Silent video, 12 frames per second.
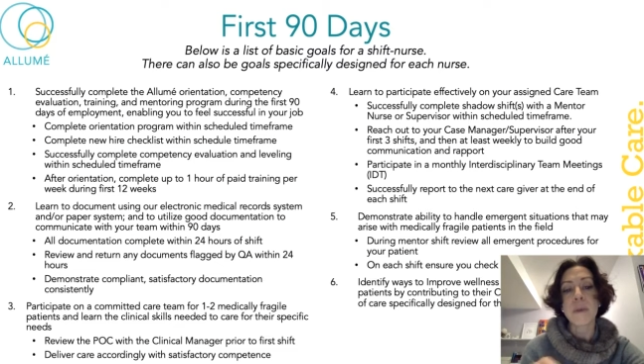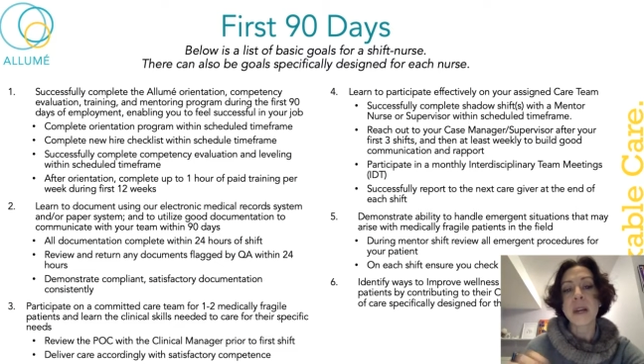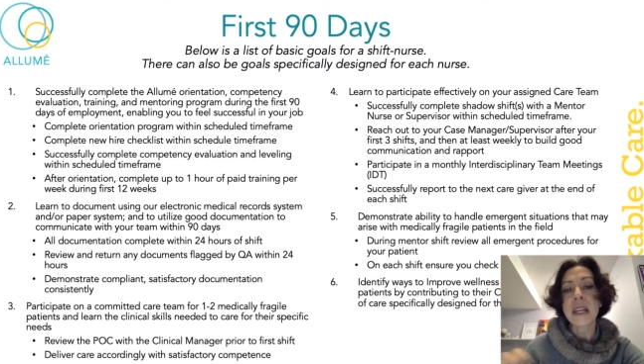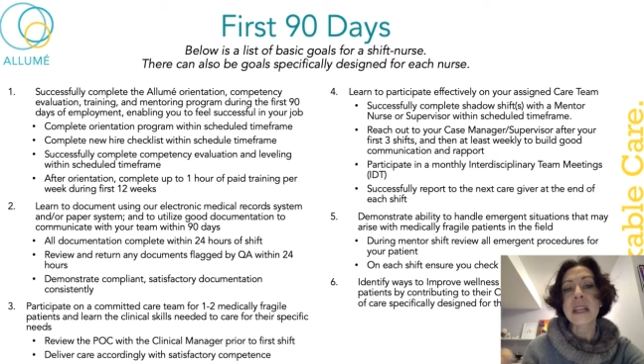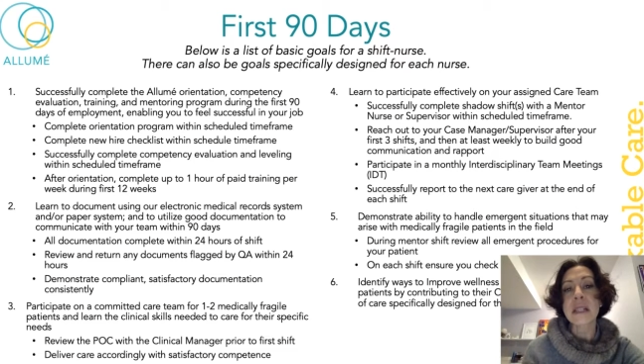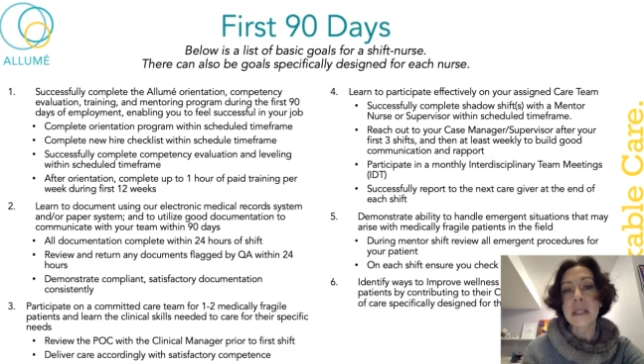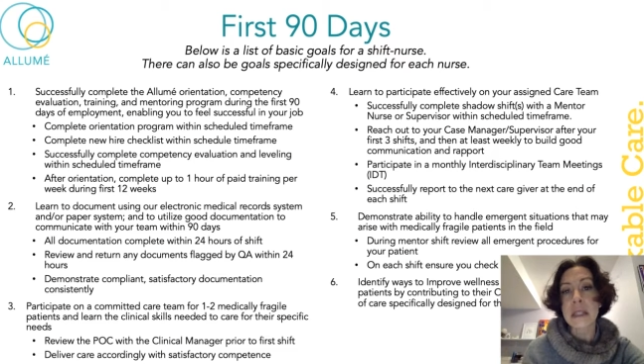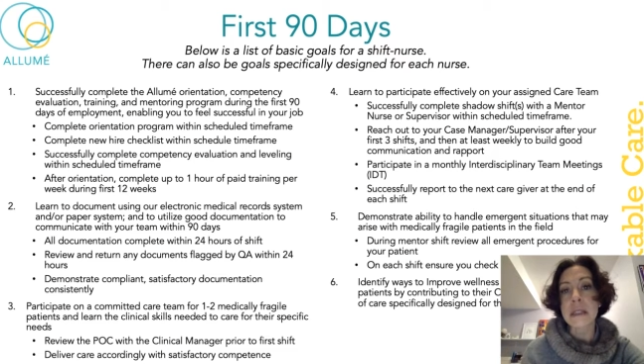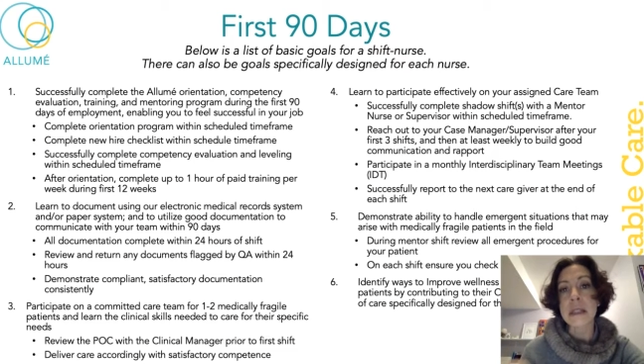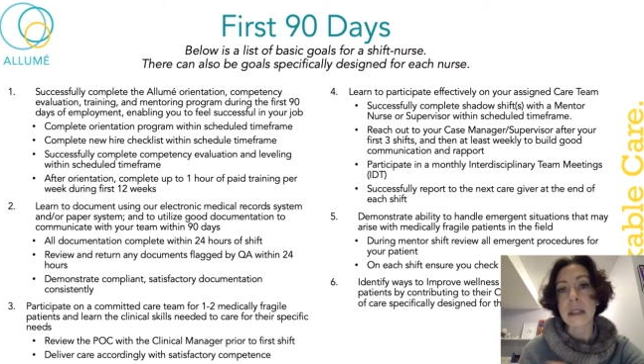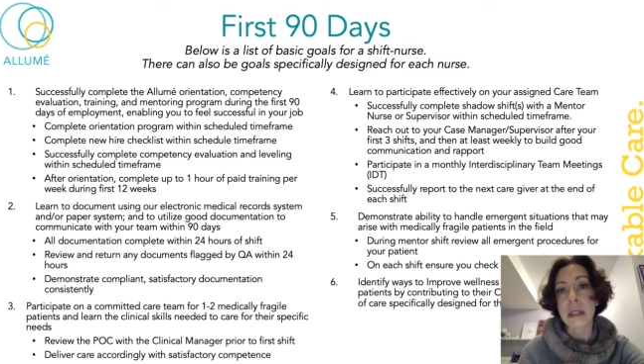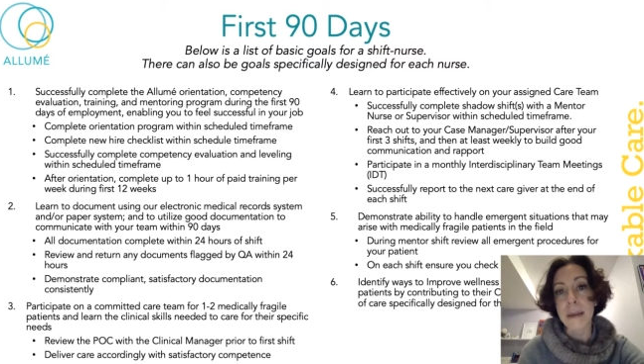pretty
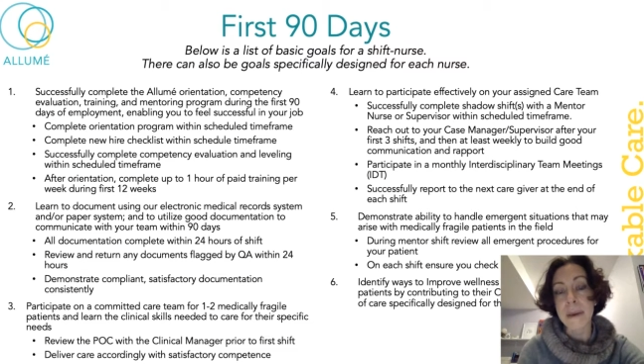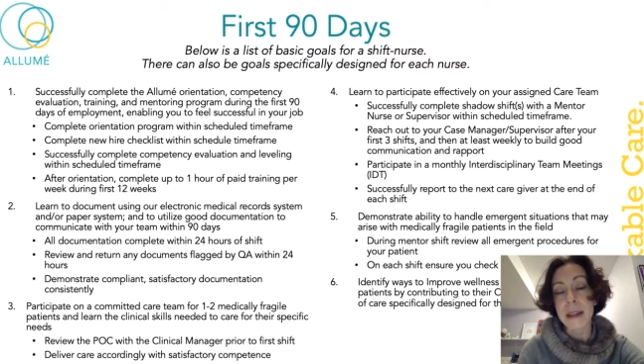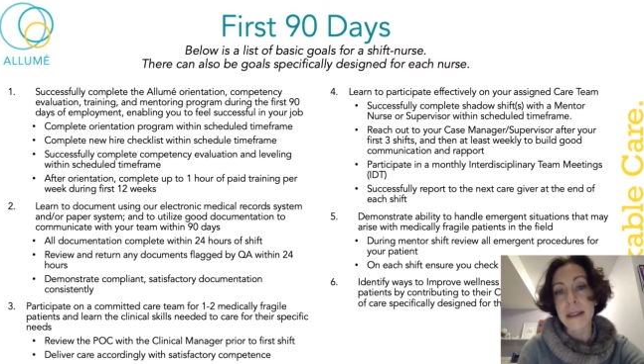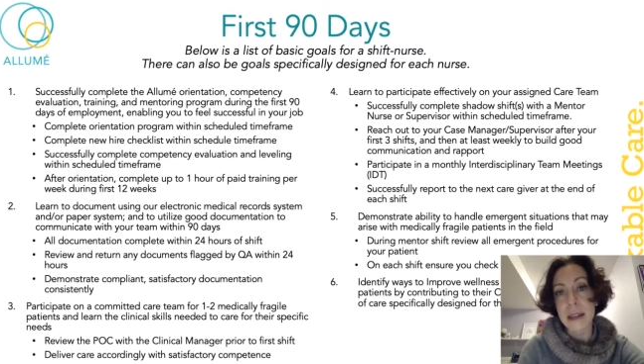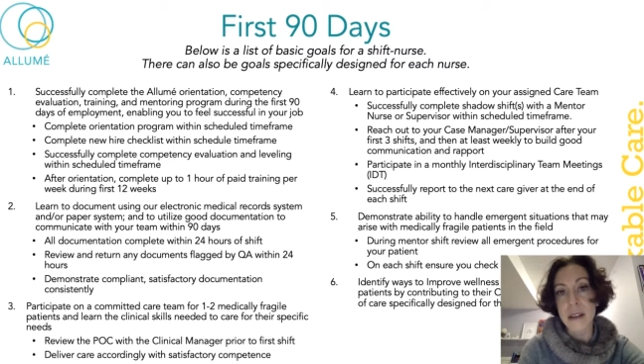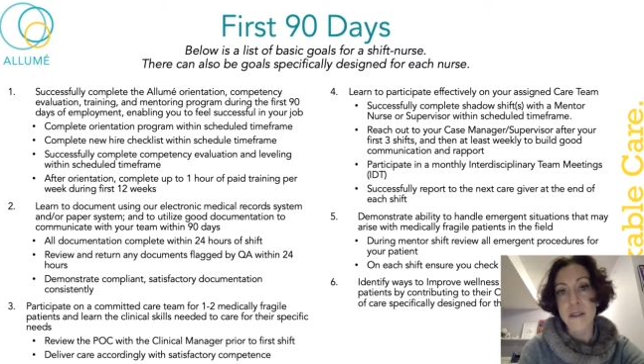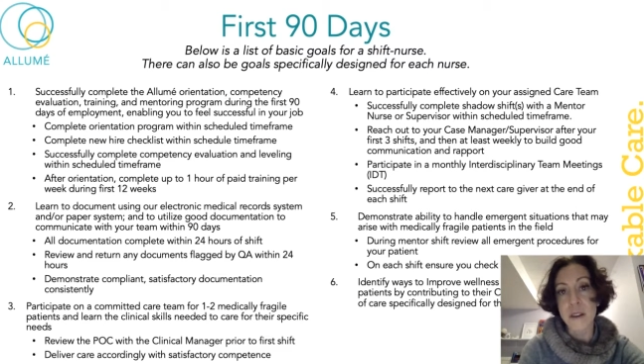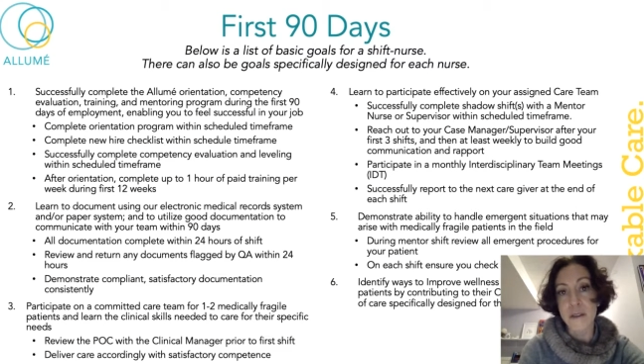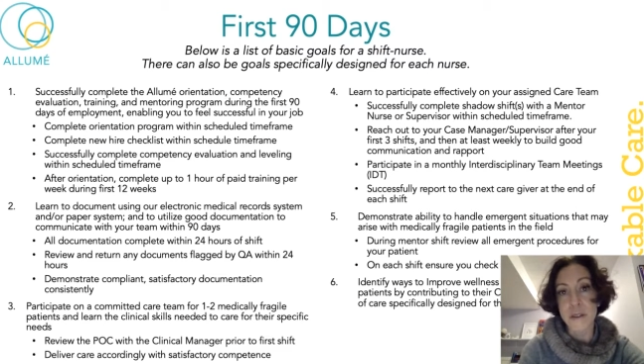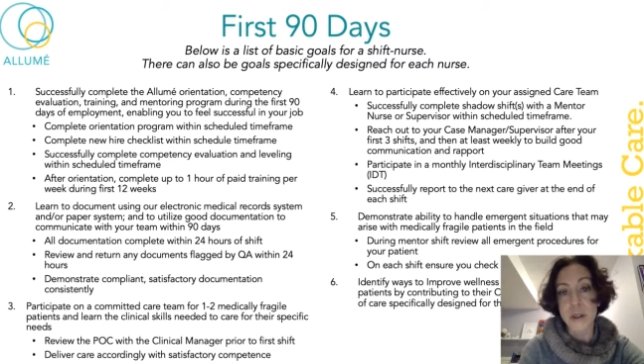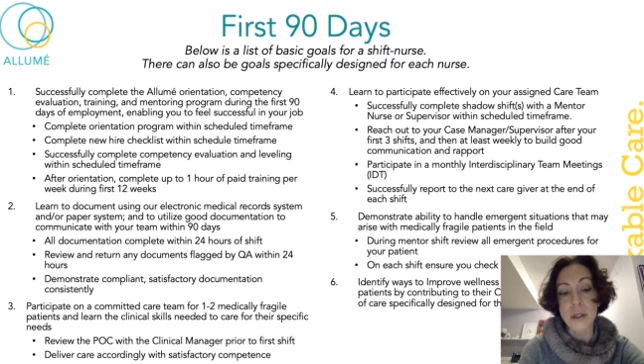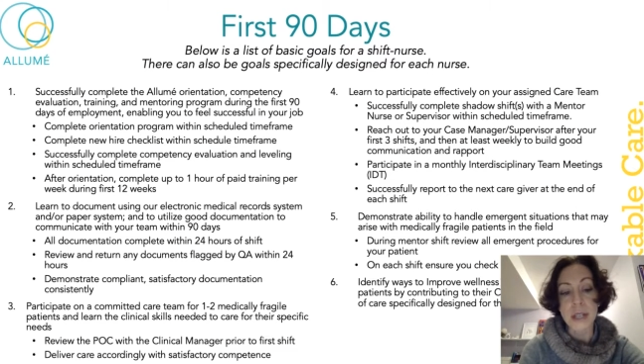consistently by the end of your
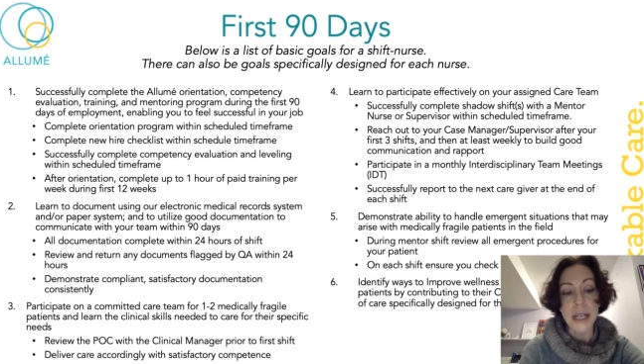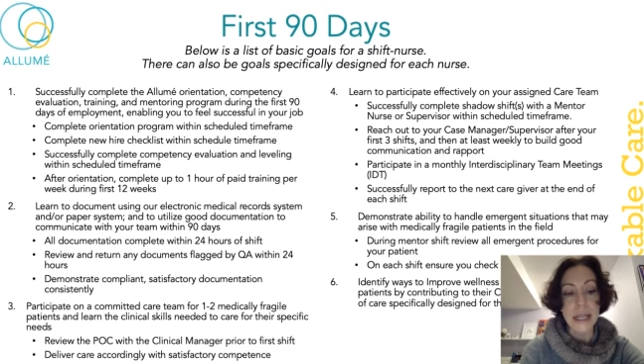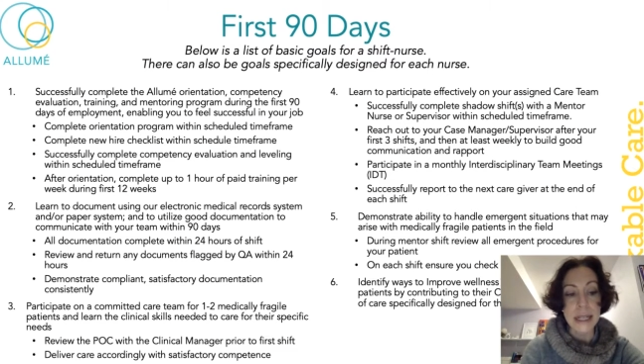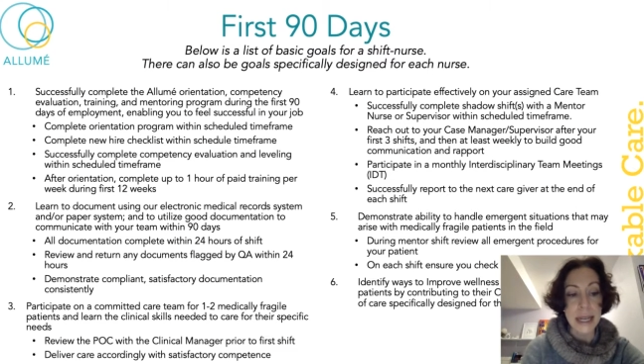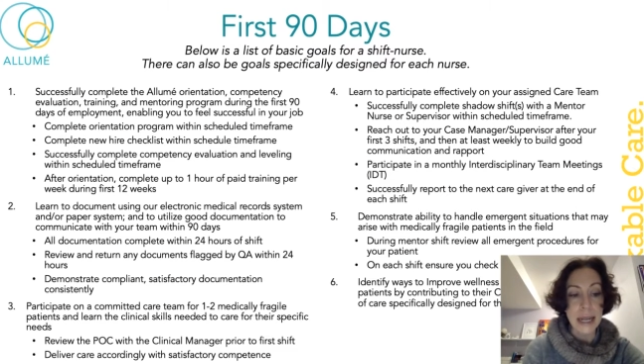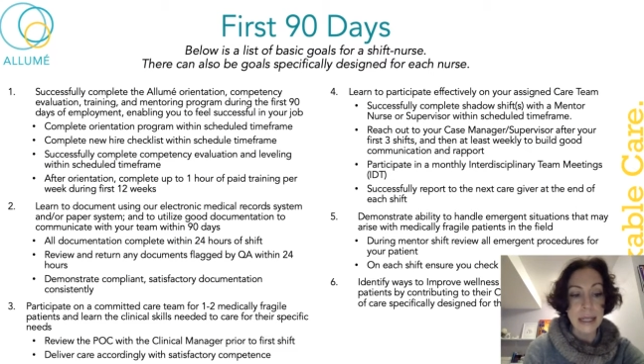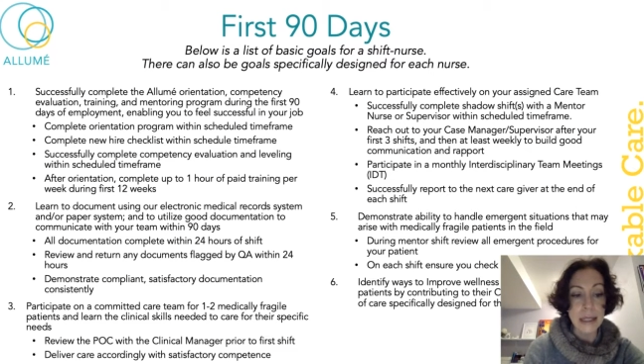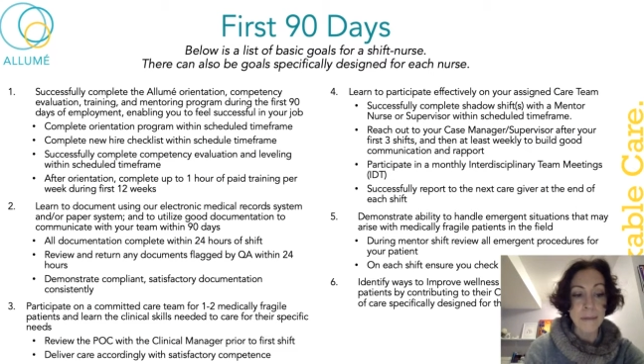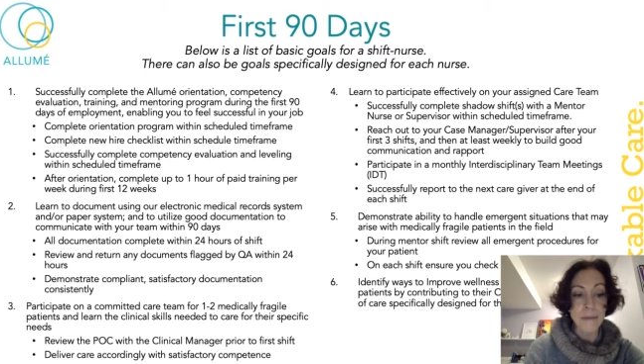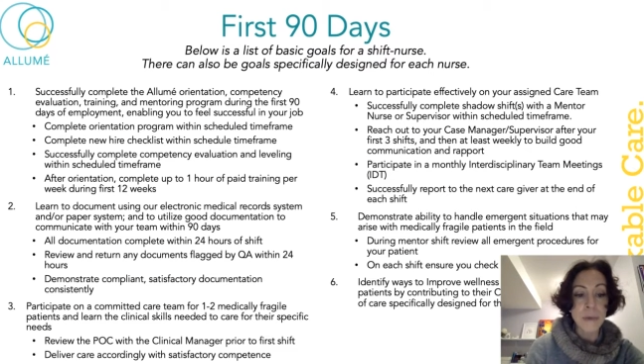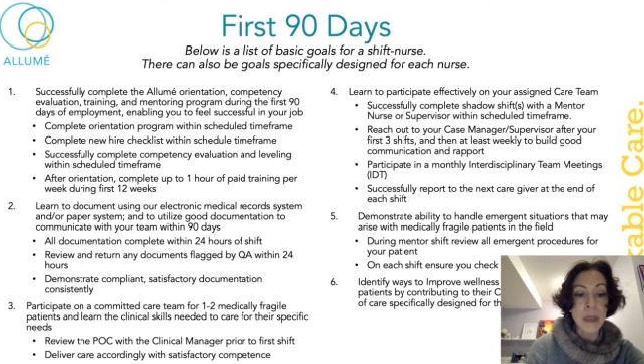first 90 days.